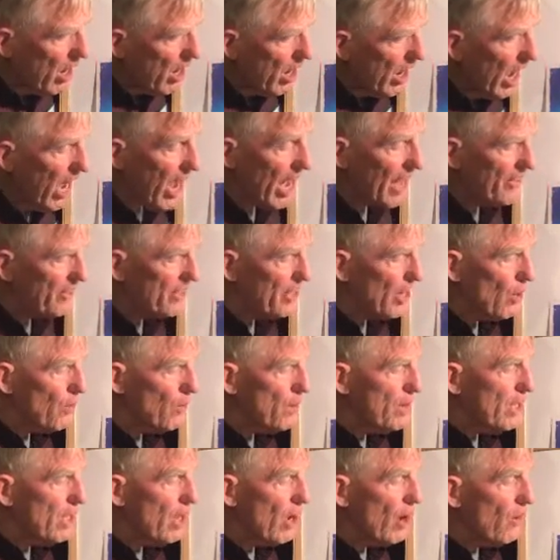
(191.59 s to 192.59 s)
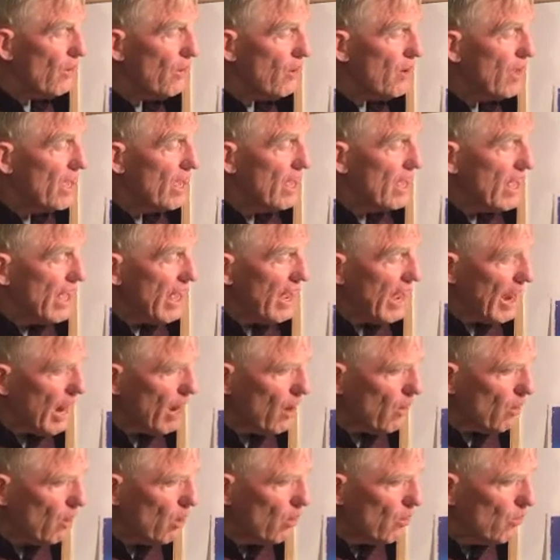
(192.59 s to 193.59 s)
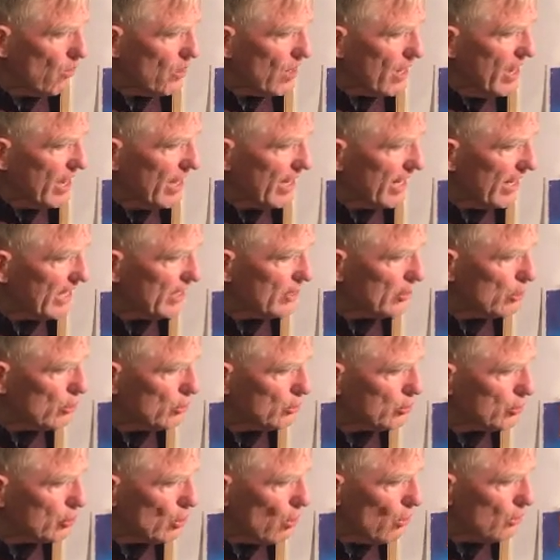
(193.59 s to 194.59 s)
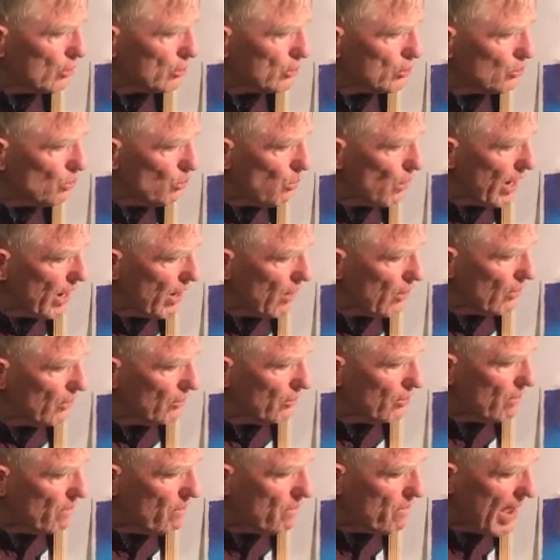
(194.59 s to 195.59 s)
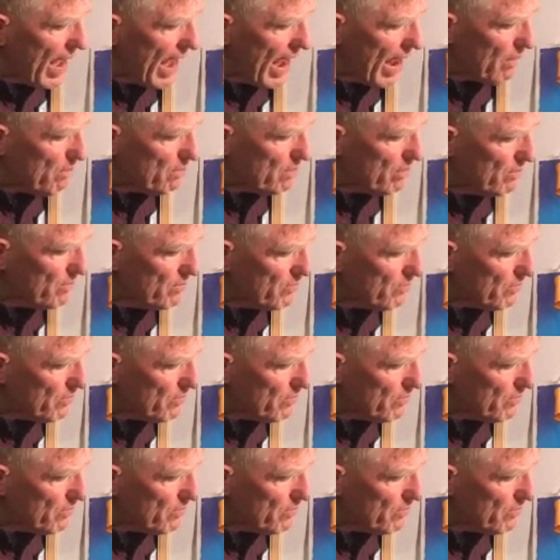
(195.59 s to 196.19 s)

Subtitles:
Ah, there we go. Arrow, can you show us where on the map